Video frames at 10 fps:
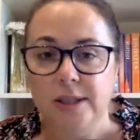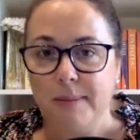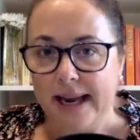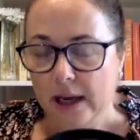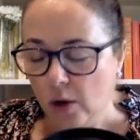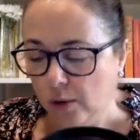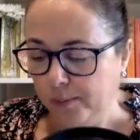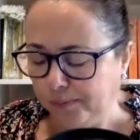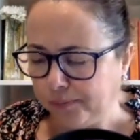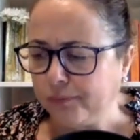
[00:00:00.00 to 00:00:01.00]
depending
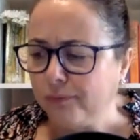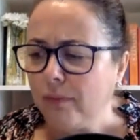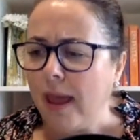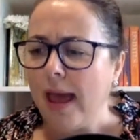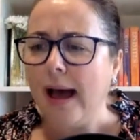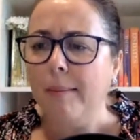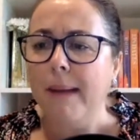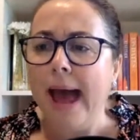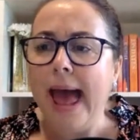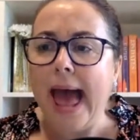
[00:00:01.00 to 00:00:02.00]
on,
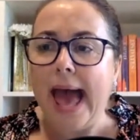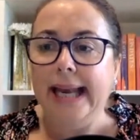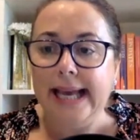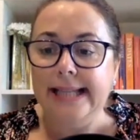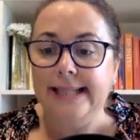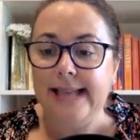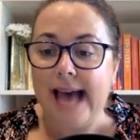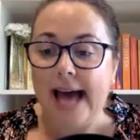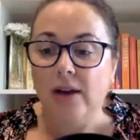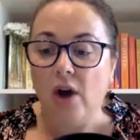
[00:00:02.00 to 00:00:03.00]
and is
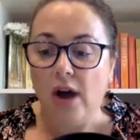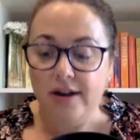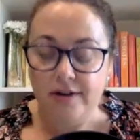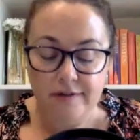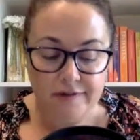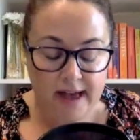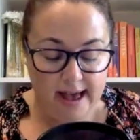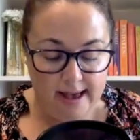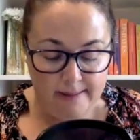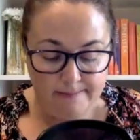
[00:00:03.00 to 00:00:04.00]
that kind of,
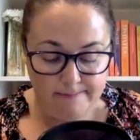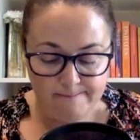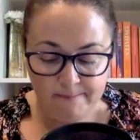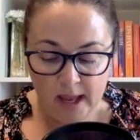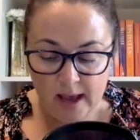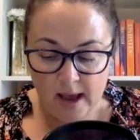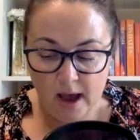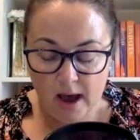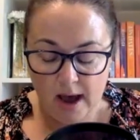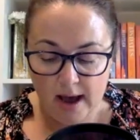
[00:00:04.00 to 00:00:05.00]

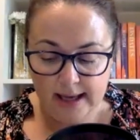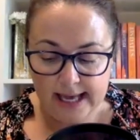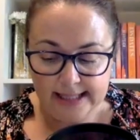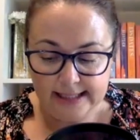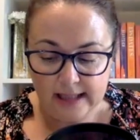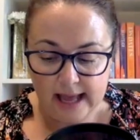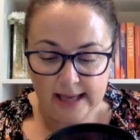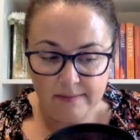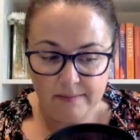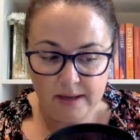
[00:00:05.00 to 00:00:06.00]
I guess,
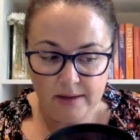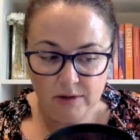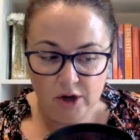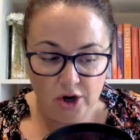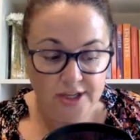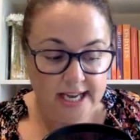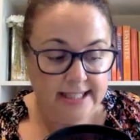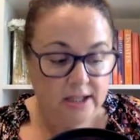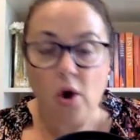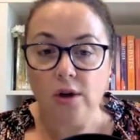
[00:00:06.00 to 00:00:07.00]
like,
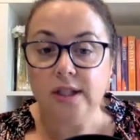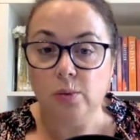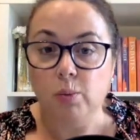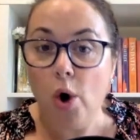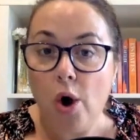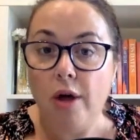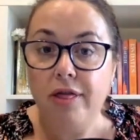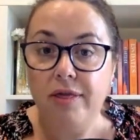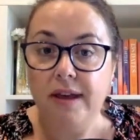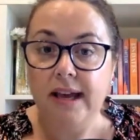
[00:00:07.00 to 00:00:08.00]
is the cost
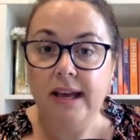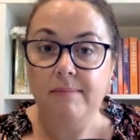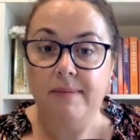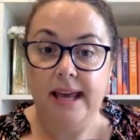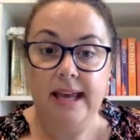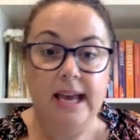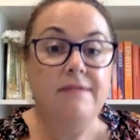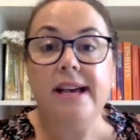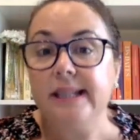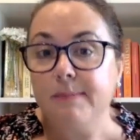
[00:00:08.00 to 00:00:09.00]
worth the
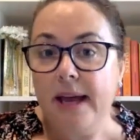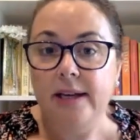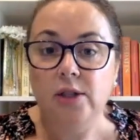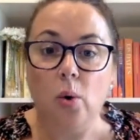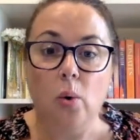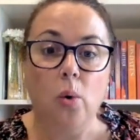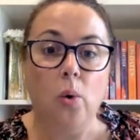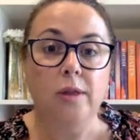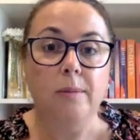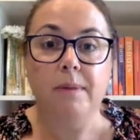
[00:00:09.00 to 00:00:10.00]
investment
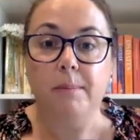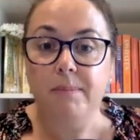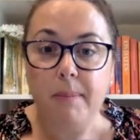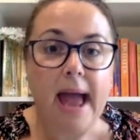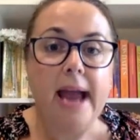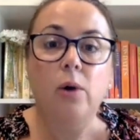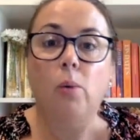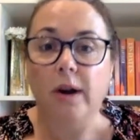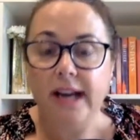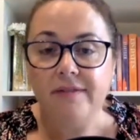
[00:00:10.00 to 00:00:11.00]
or the pain or
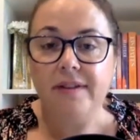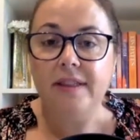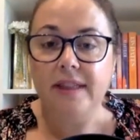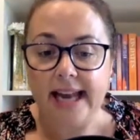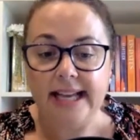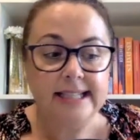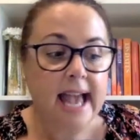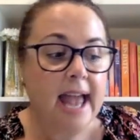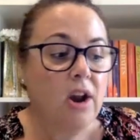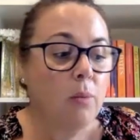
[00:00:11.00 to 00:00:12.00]
whatever that is?
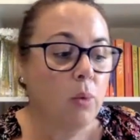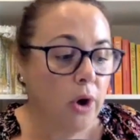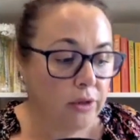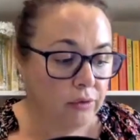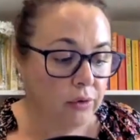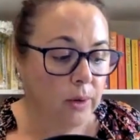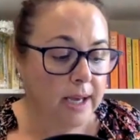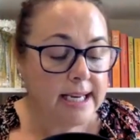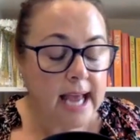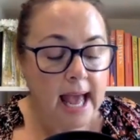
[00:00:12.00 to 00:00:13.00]
Can I work through
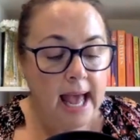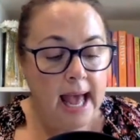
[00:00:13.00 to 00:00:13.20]
it?